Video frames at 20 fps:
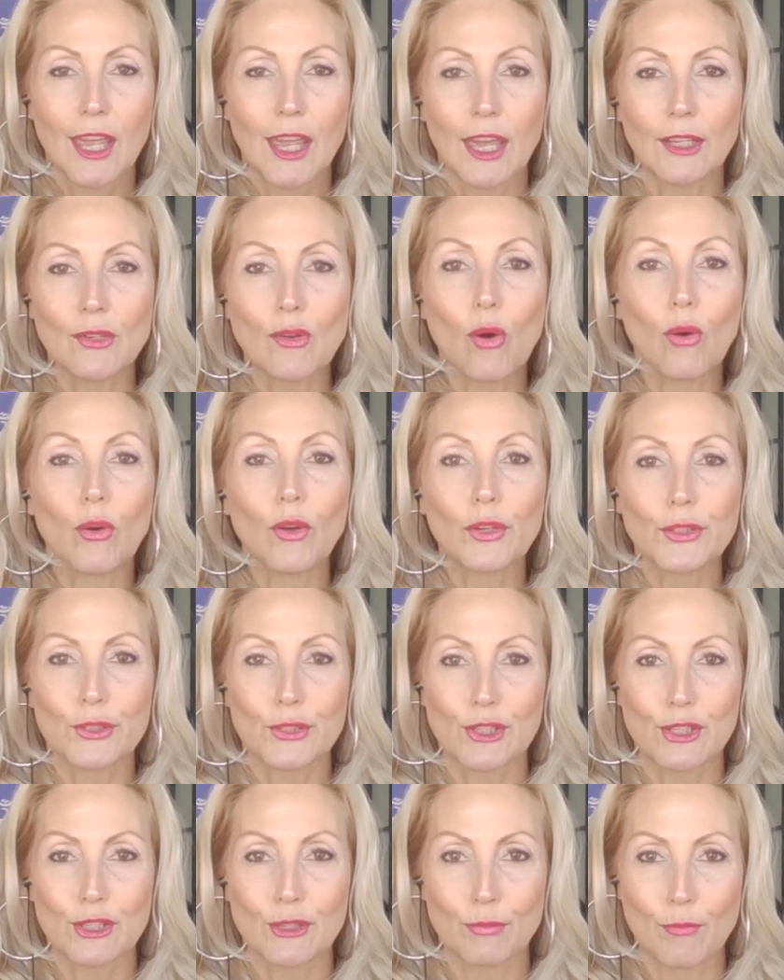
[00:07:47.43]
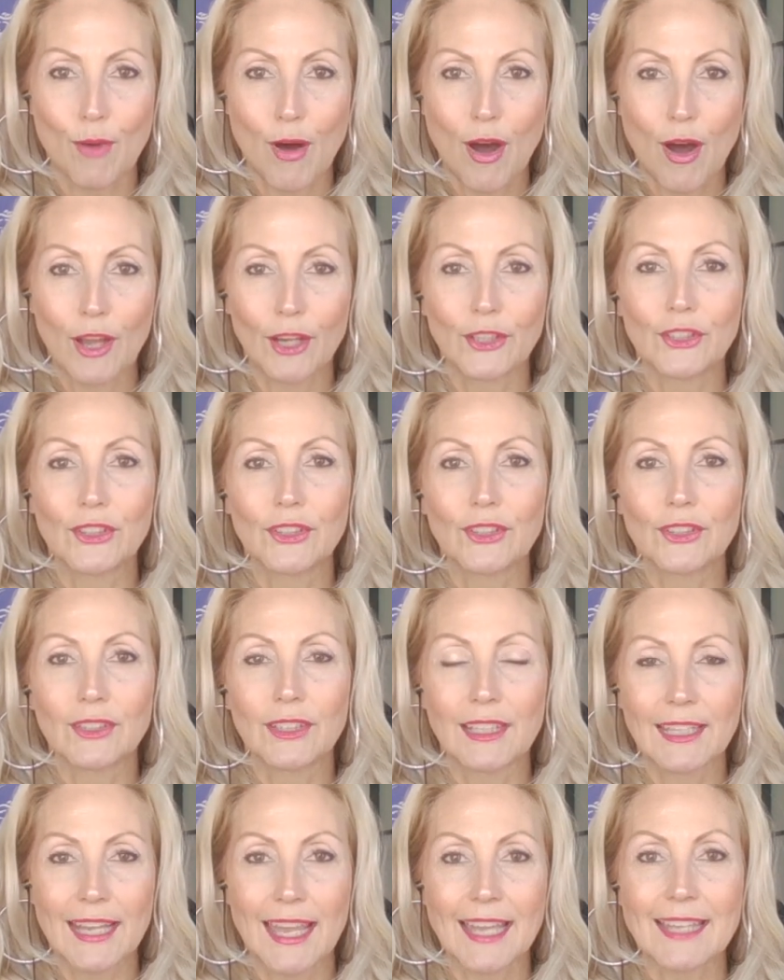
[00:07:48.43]
an older, smaller,
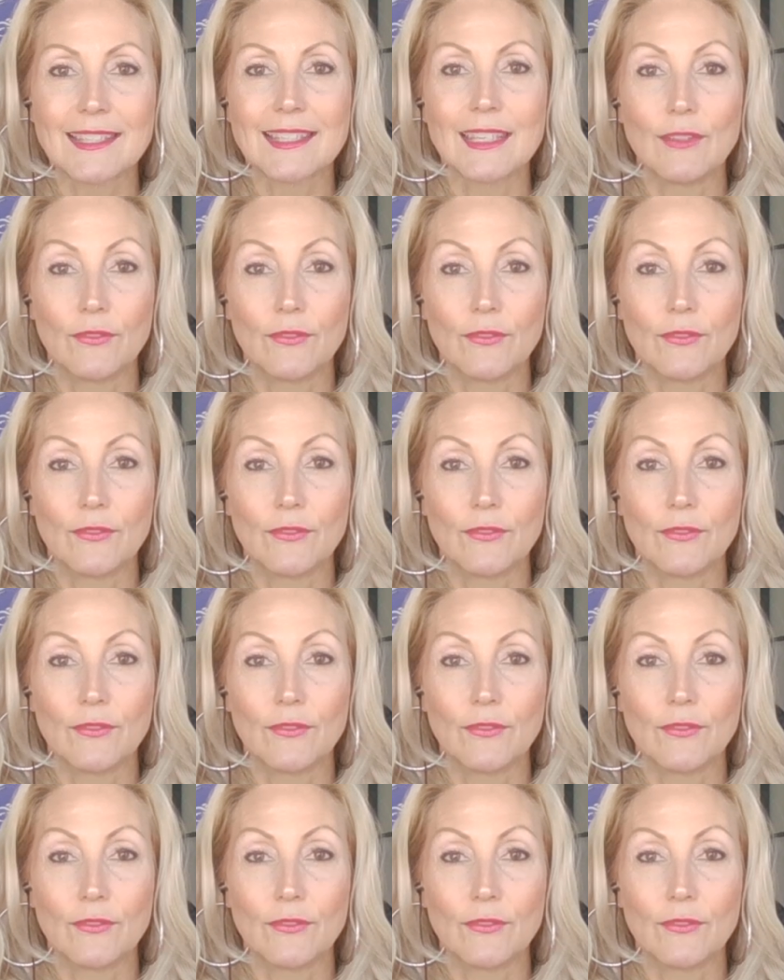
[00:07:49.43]
less